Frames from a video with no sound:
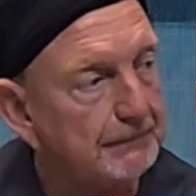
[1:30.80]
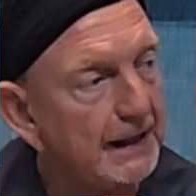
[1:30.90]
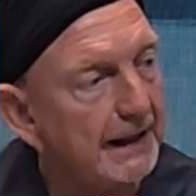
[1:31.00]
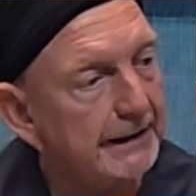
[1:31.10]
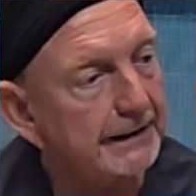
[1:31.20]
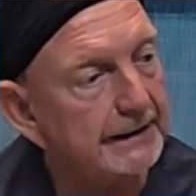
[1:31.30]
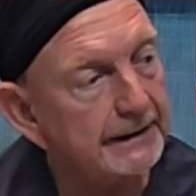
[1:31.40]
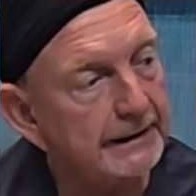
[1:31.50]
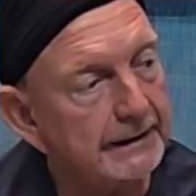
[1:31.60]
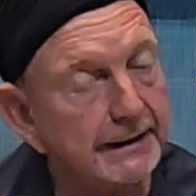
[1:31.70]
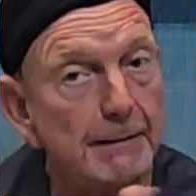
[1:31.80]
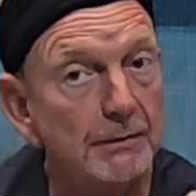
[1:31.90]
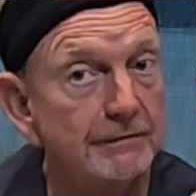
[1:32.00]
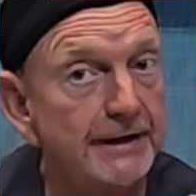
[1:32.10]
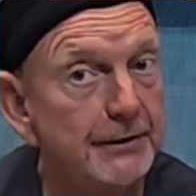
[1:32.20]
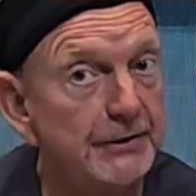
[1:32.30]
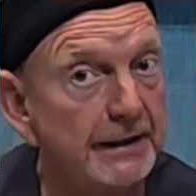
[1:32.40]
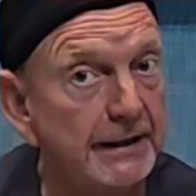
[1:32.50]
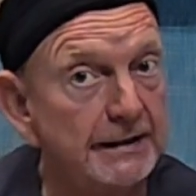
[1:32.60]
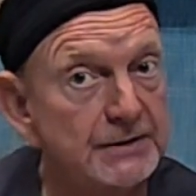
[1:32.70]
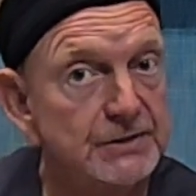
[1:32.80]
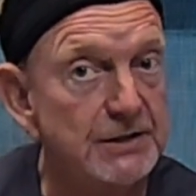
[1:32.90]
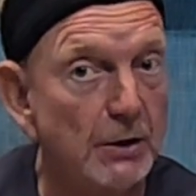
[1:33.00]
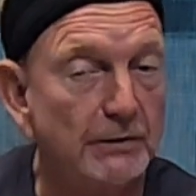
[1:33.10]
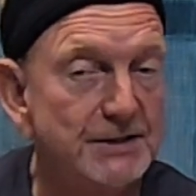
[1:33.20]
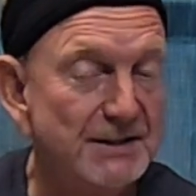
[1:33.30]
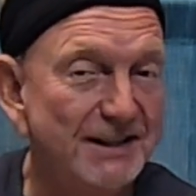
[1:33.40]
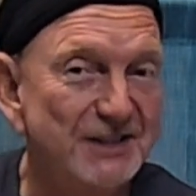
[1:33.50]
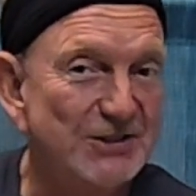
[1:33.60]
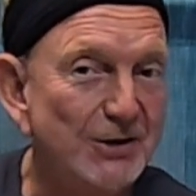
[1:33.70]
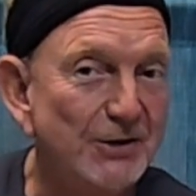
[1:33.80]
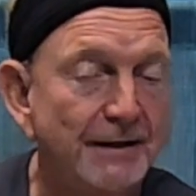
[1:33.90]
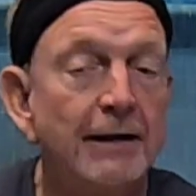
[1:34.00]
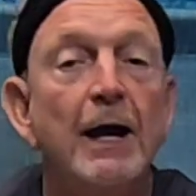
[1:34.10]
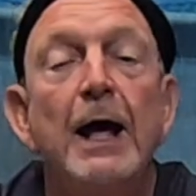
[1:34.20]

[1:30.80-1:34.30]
And then a couple of other things. So let's get started.